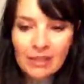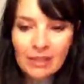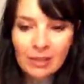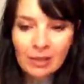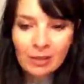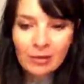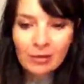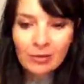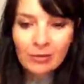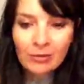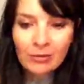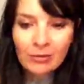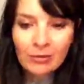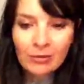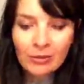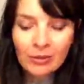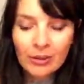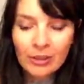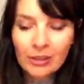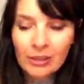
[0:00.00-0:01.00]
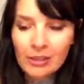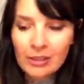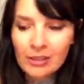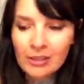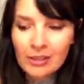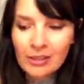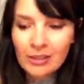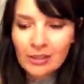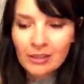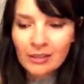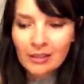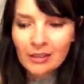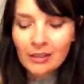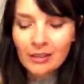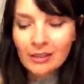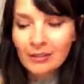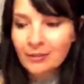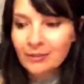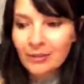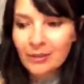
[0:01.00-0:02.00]
So this,
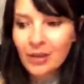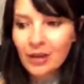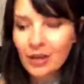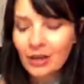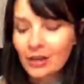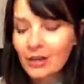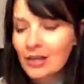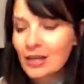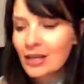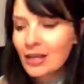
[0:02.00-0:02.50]
oh God,